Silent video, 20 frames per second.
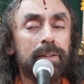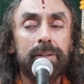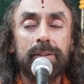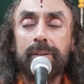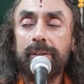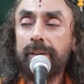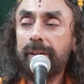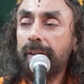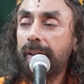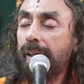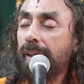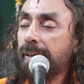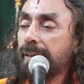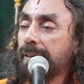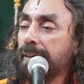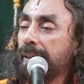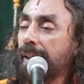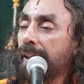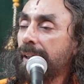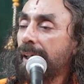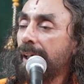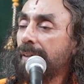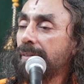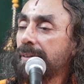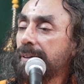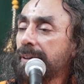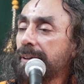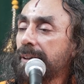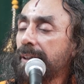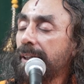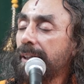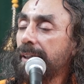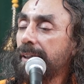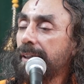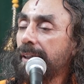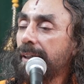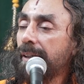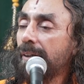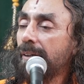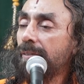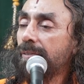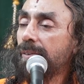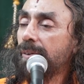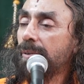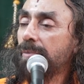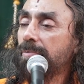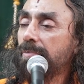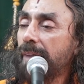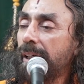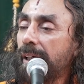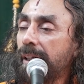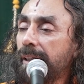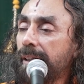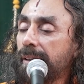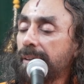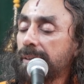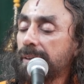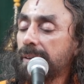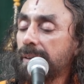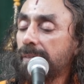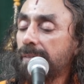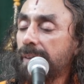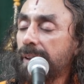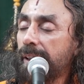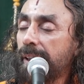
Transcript: The clock said, I was thinking of the millions of